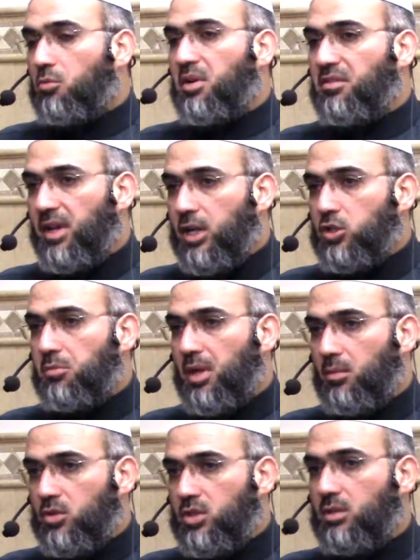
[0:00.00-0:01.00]
preferred to be a
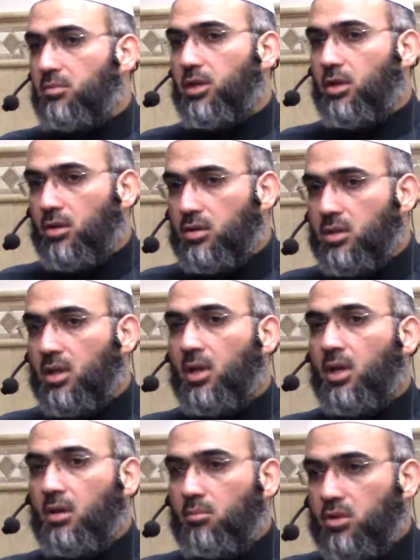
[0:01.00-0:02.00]
Muslim because
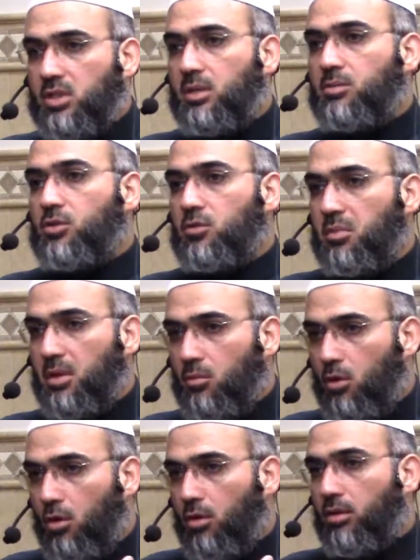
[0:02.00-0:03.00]
Muslims should be
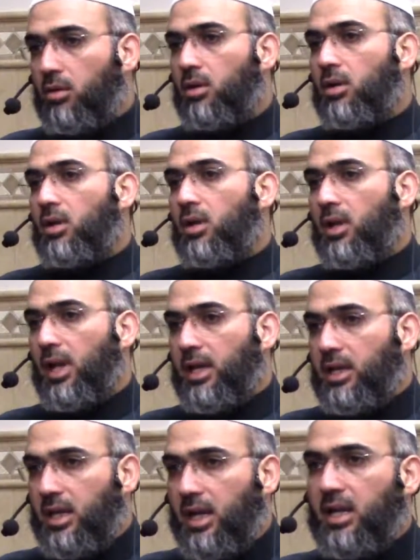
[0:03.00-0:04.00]
more
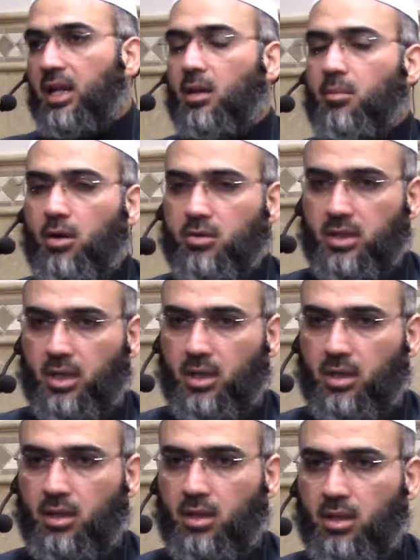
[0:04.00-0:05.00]
caring about
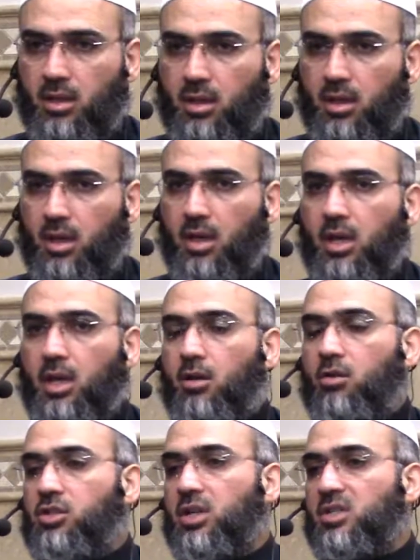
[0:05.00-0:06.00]
zakah. He or
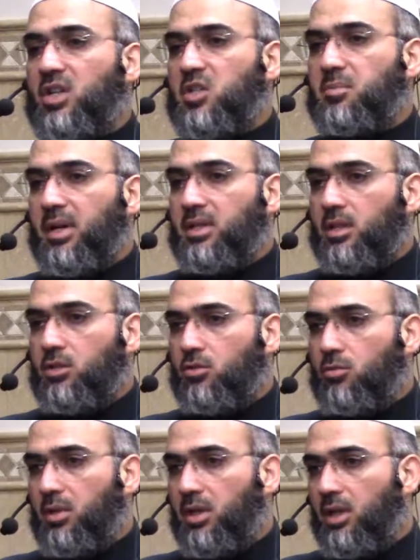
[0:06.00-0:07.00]
she is expected
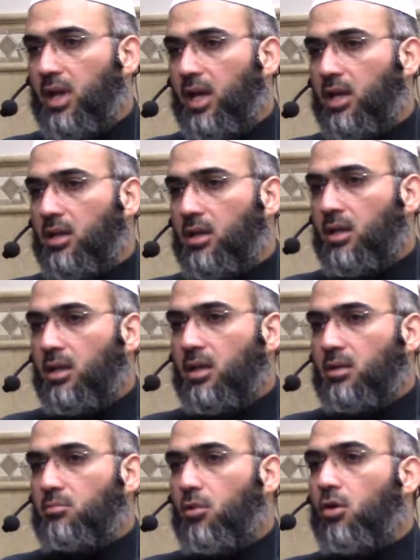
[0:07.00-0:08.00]
to be
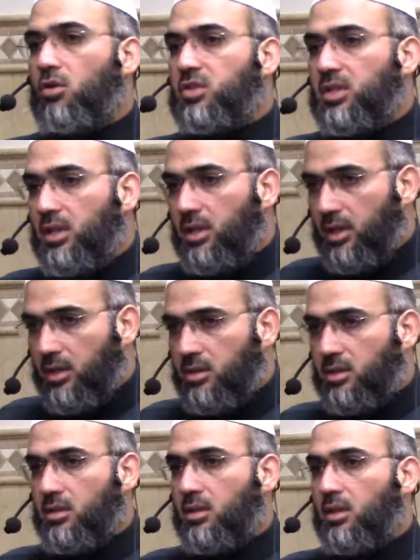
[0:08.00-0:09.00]
more
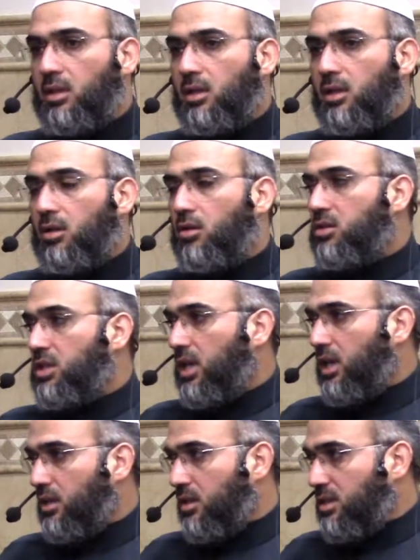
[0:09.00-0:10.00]
serious, in
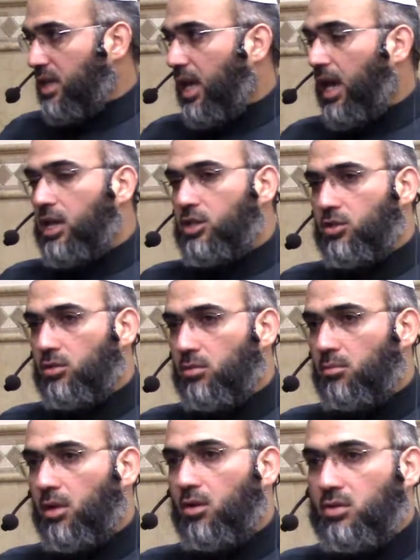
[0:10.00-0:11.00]
taking the zakah issue,
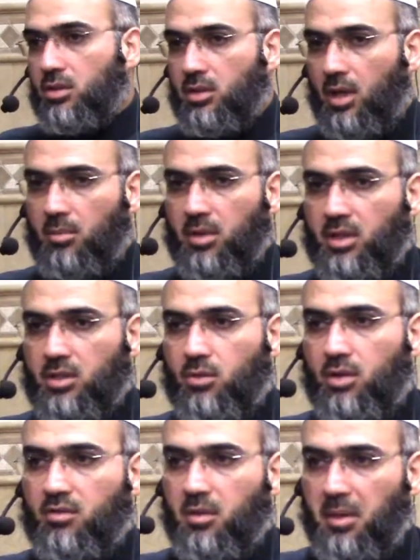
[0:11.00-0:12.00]
because this is
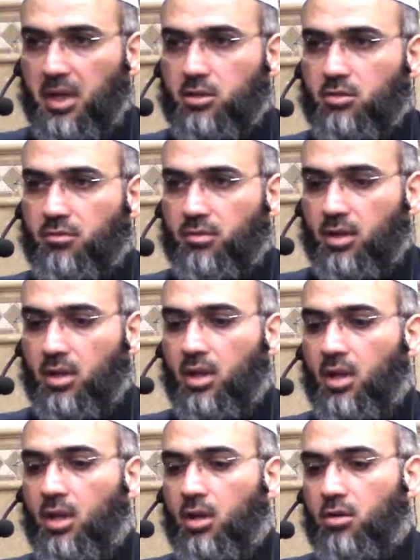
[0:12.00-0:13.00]
one of the pillars
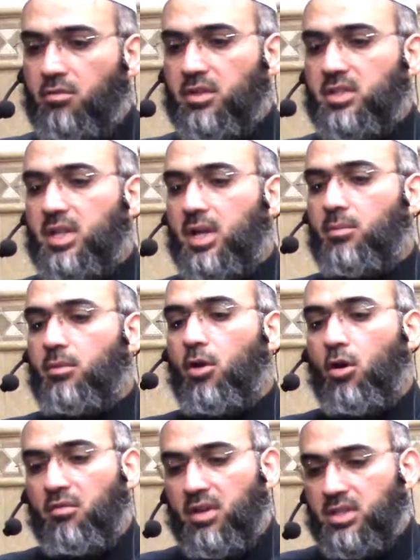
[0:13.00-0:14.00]
of Islam.
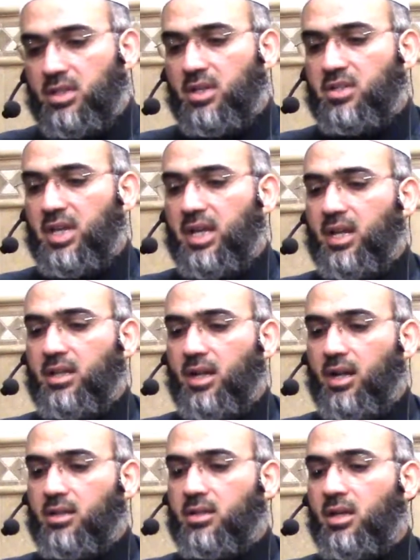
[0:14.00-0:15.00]
Obviously, say an
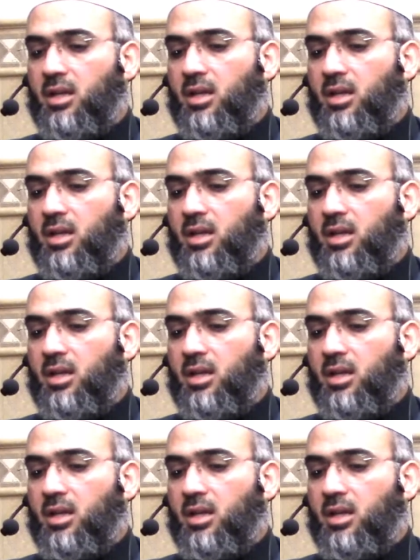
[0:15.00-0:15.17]
adult,